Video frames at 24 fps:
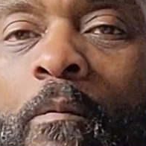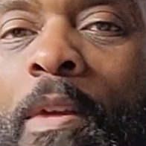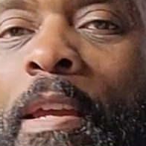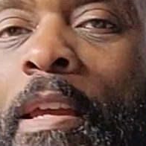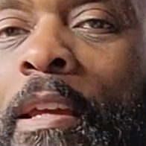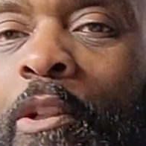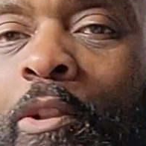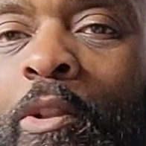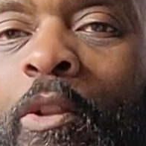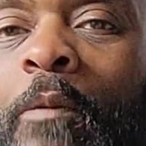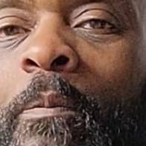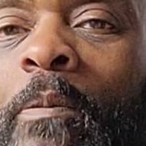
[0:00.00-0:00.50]

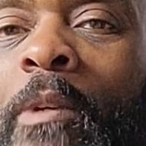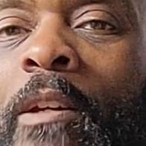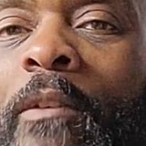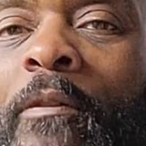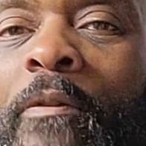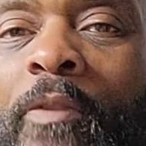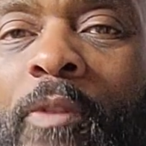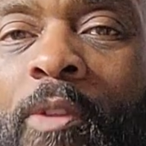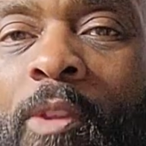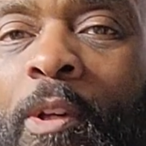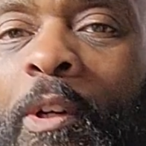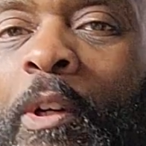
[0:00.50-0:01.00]
it should be a
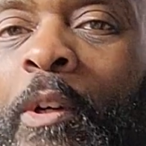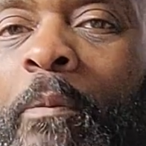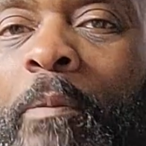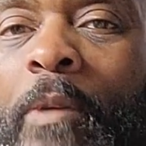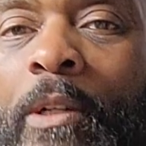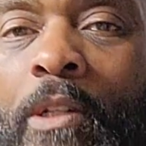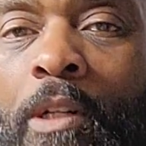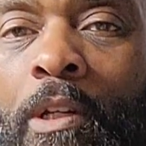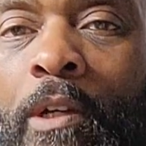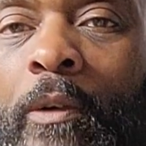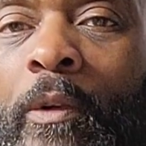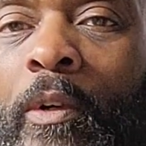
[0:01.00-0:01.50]
thicker
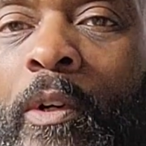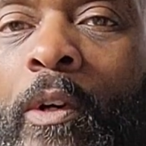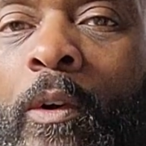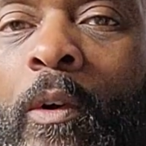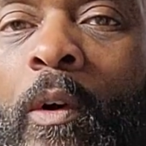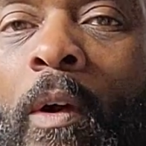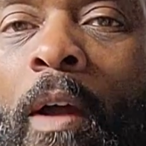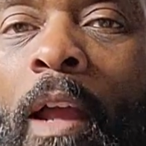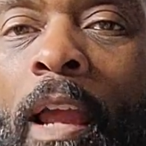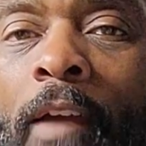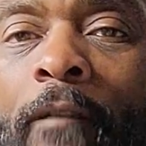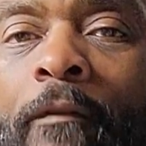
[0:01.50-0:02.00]

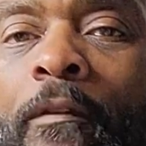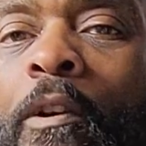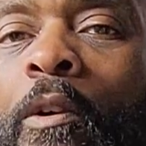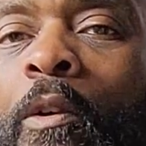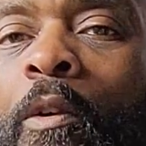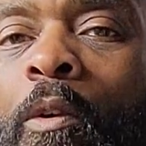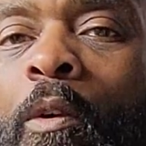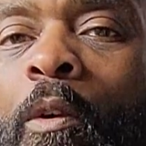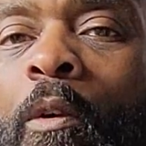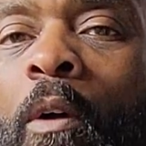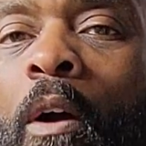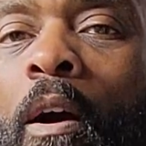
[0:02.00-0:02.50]
material,
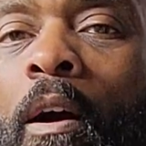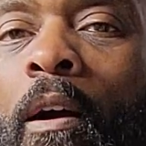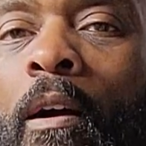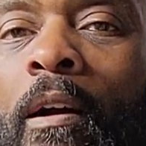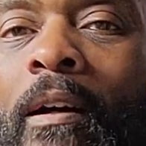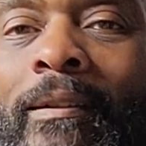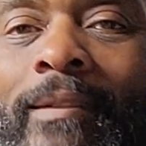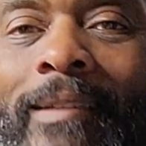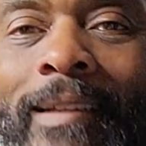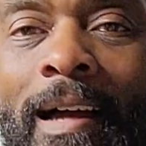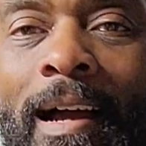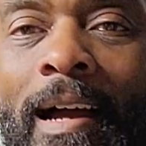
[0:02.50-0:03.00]
heavier
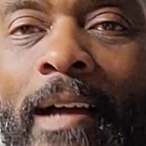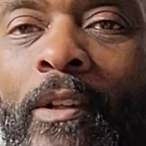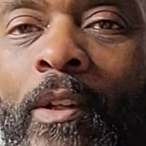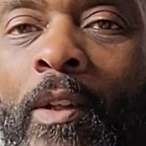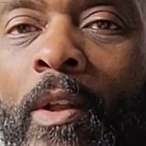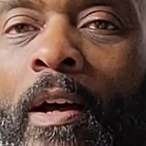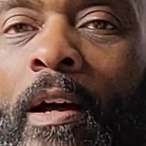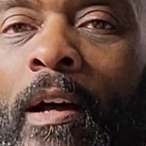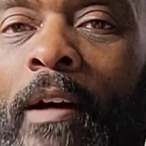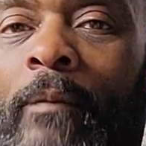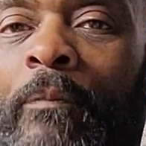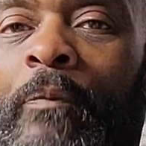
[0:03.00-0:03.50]

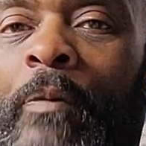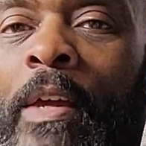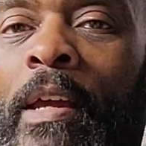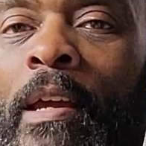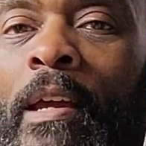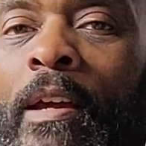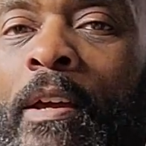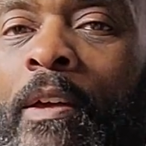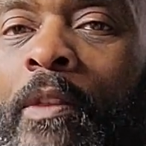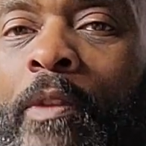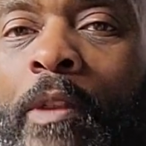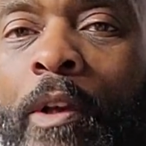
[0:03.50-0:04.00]
nylon.
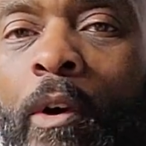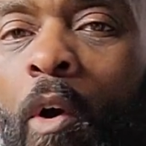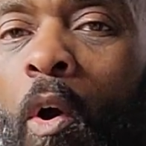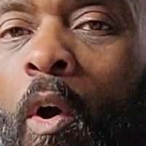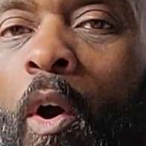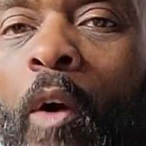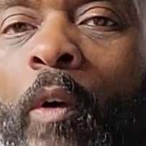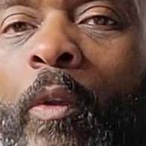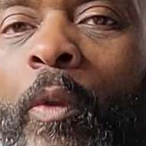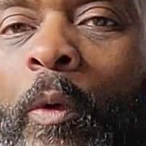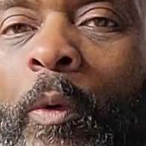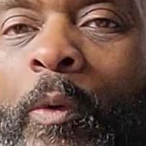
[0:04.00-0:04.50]
There
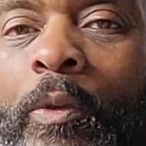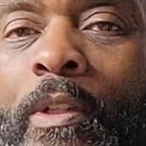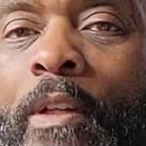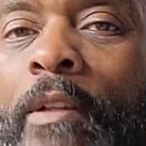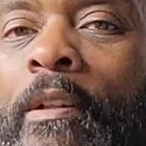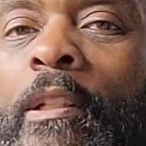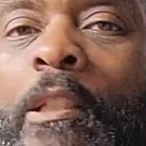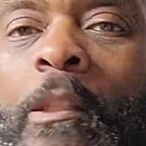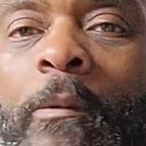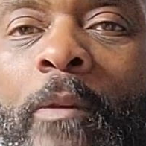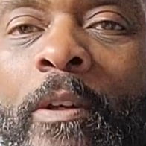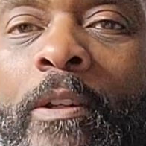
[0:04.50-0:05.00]
are those
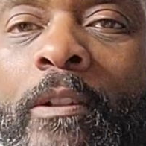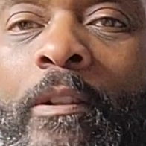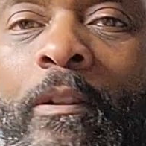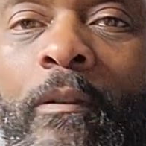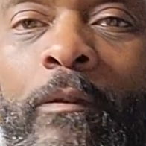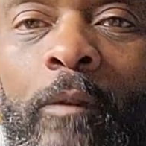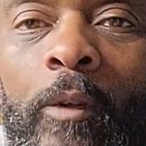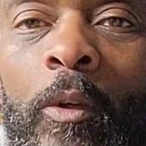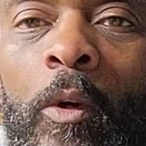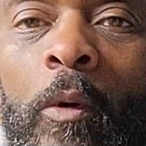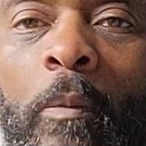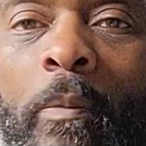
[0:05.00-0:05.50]

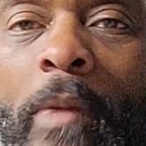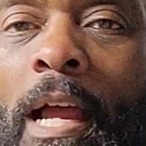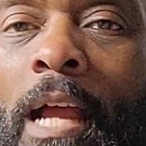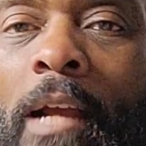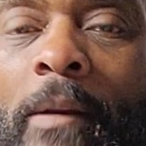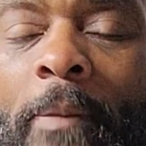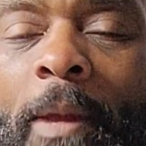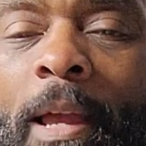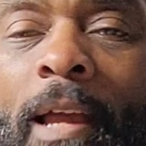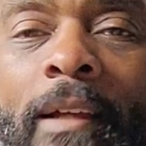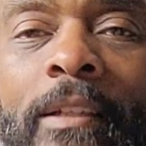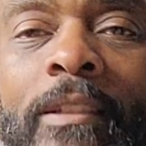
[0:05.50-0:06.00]
inexpensive little
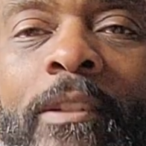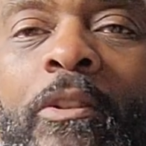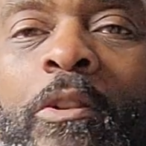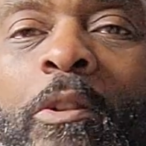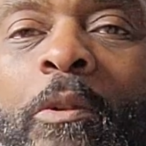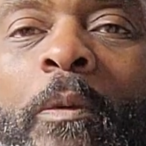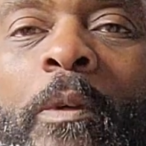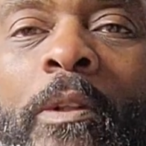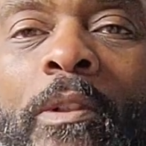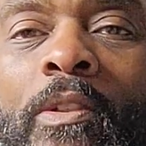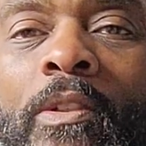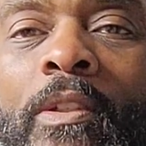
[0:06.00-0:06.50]
backpacks that
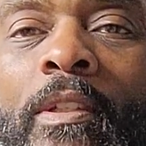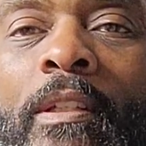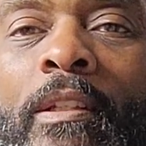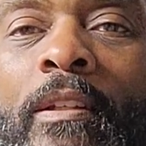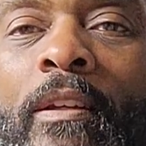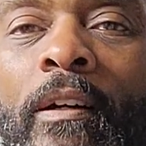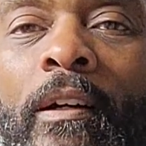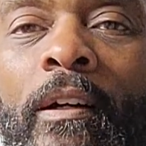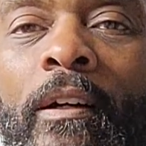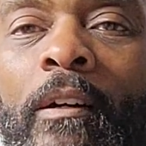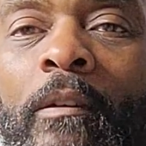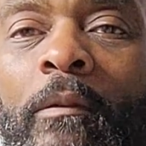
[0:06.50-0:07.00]
you would see
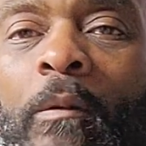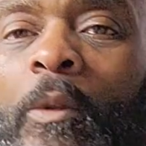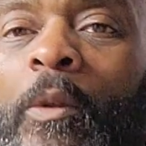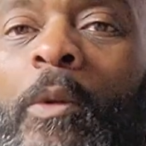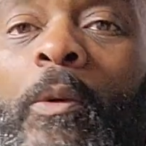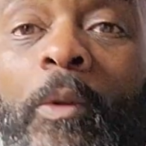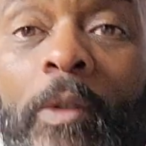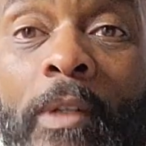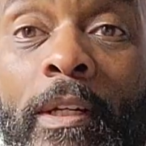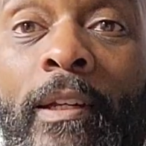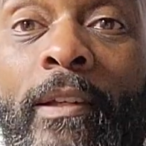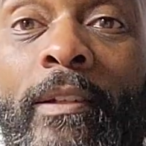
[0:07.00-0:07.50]

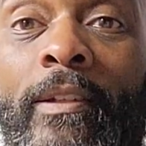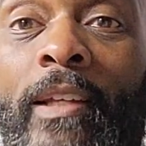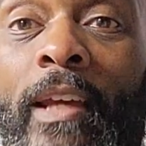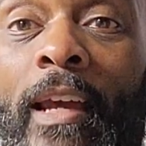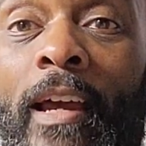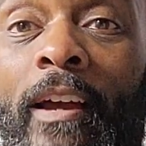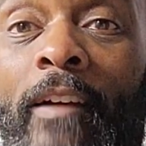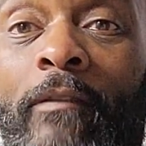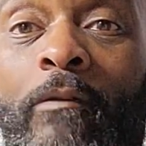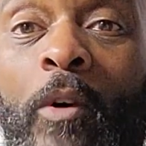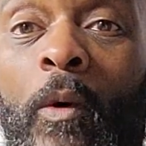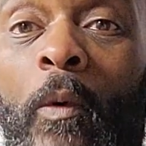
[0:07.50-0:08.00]
little kids
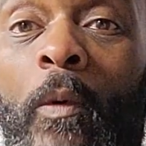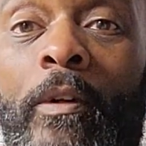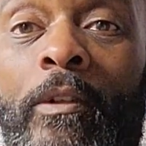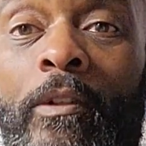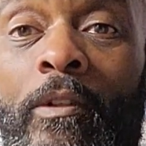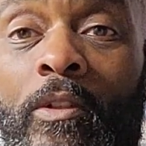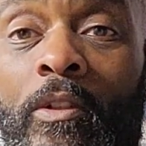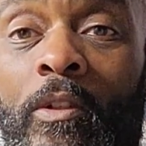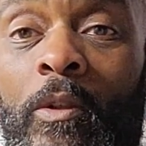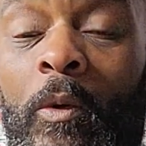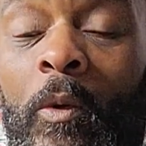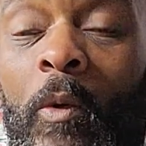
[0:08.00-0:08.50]
have going to
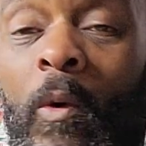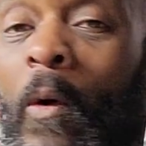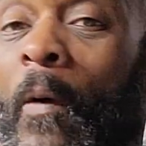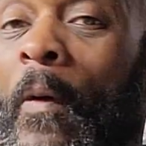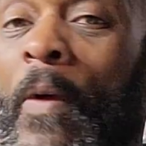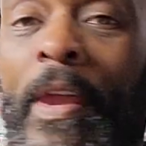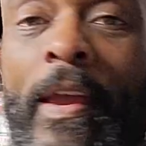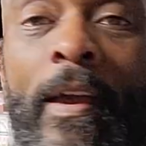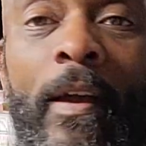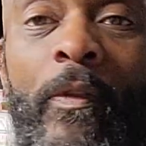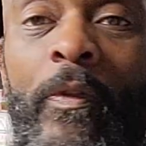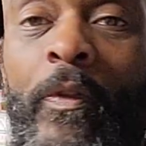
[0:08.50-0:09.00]
school.
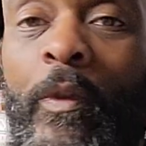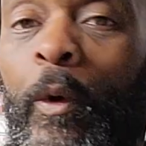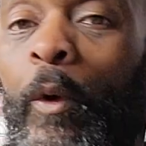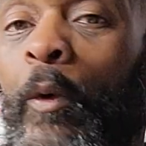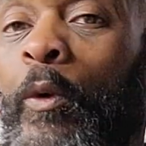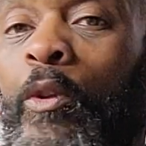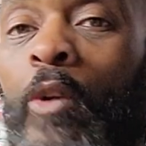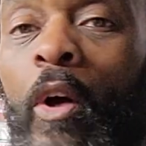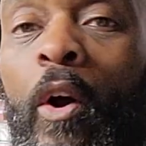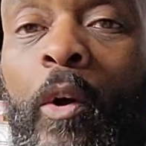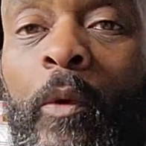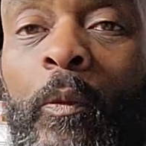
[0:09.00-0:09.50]

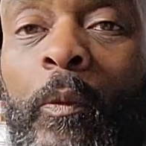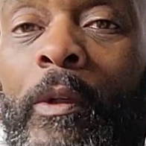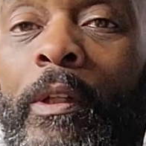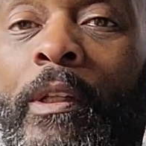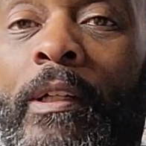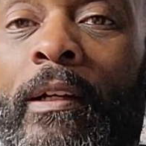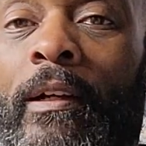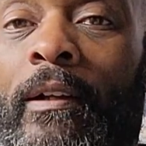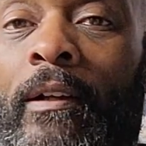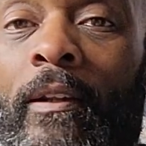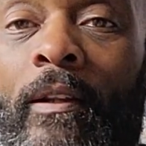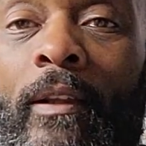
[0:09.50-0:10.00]
Those aren't really
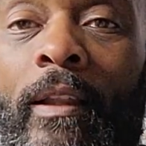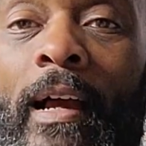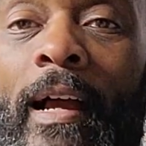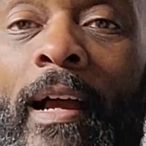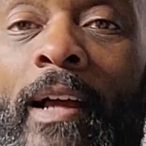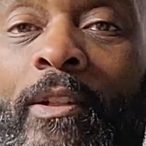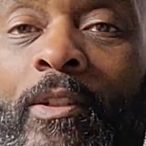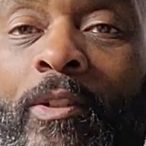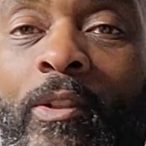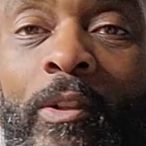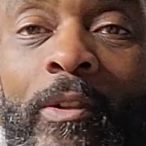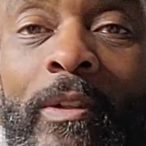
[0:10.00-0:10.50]
going to
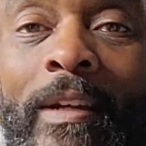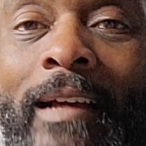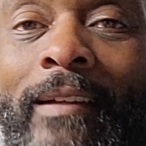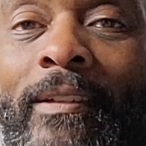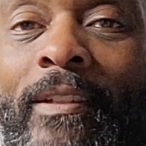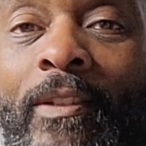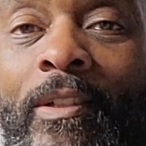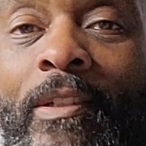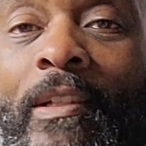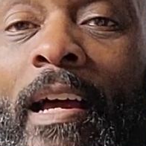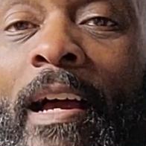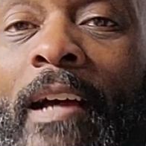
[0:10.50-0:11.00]
last. They're not
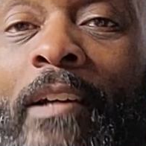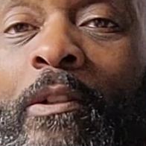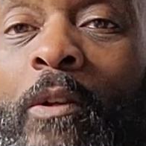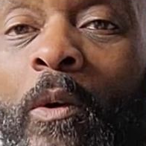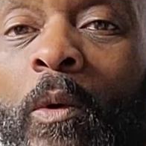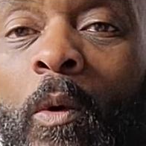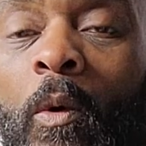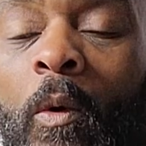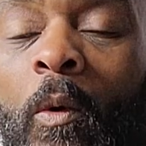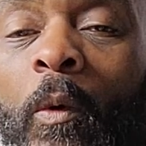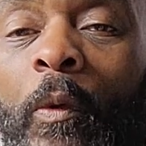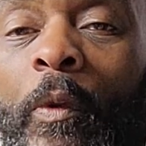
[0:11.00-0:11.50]
designed to
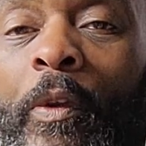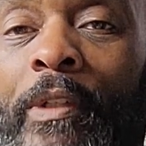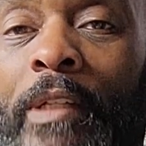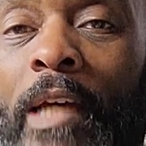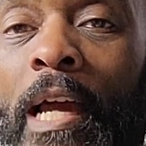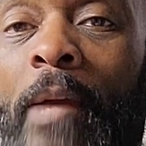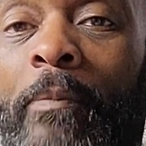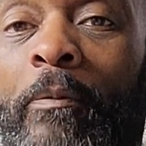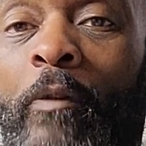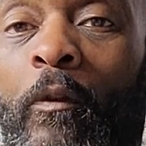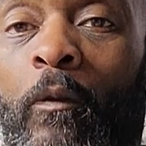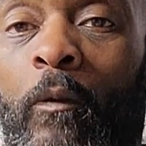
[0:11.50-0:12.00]
hold the
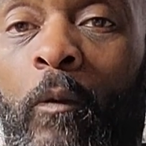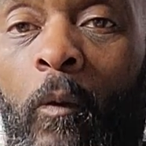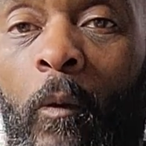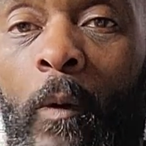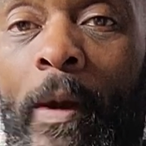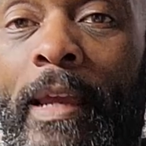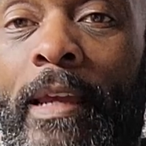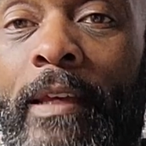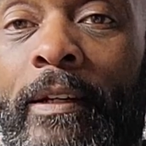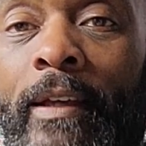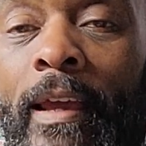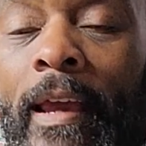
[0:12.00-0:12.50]
type of
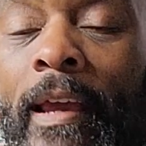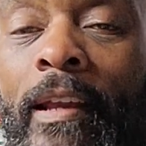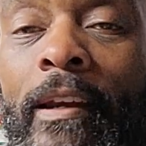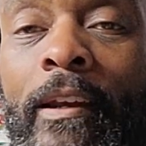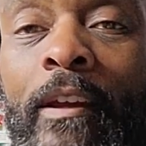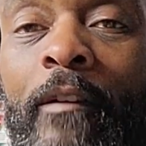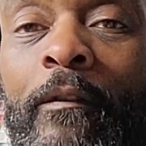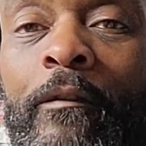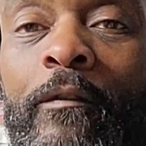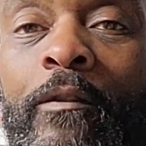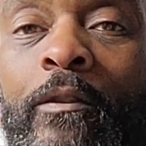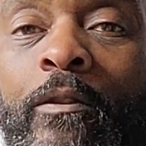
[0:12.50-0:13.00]
weight. And
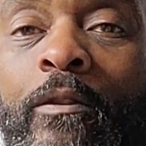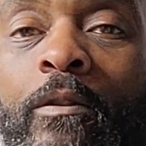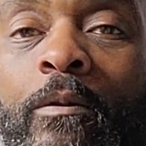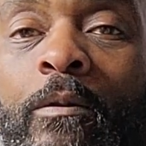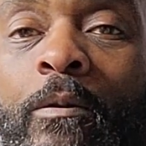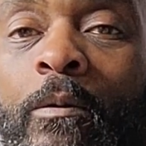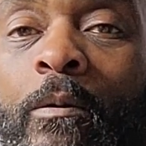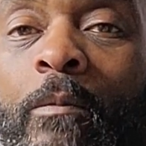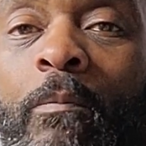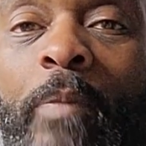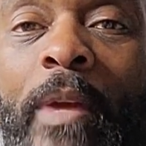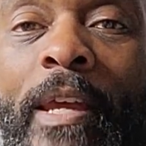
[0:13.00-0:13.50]
if
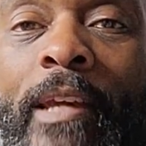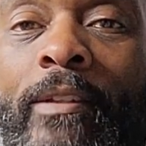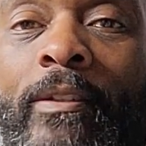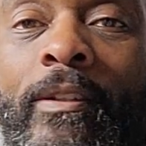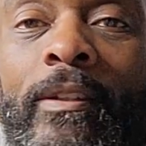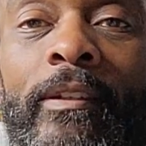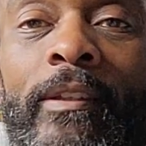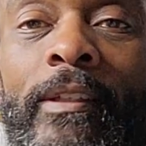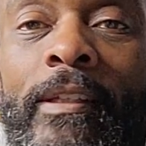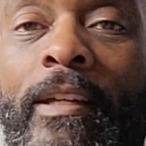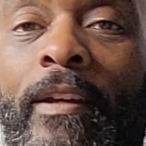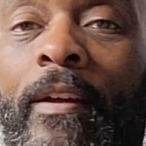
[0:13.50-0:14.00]
you
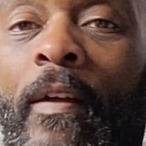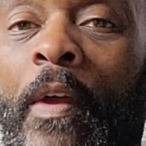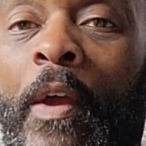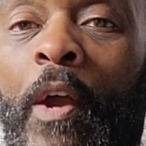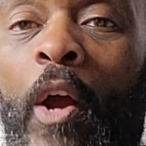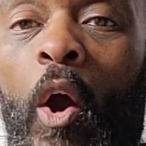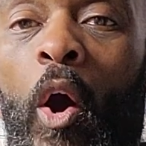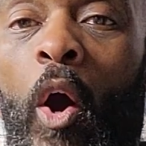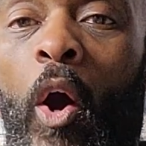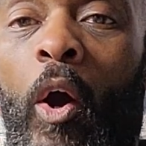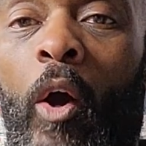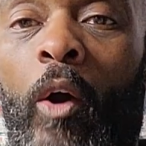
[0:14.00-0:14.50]
basically
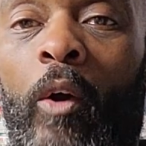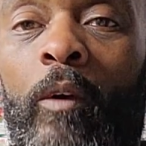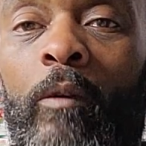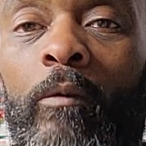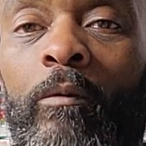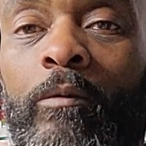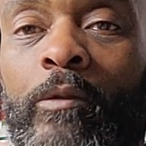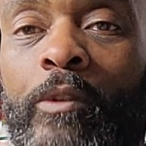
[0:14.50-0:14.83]
are,